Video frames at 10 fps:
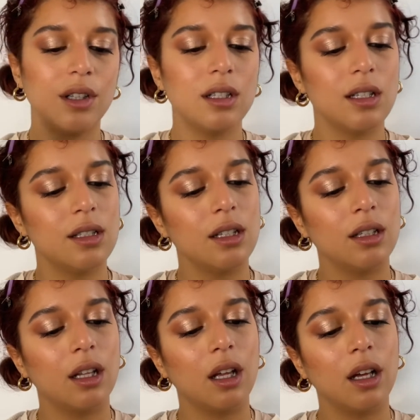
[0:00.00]
This is in
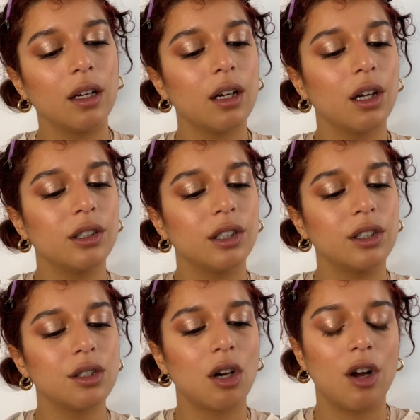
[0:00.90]
the color
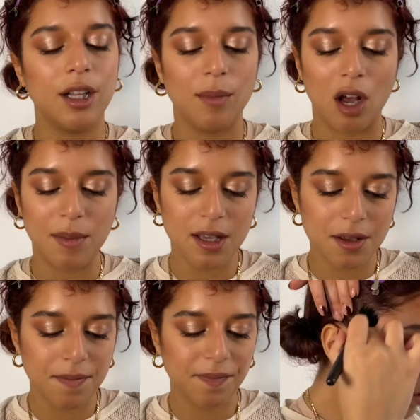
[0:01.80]
Tawny Mami,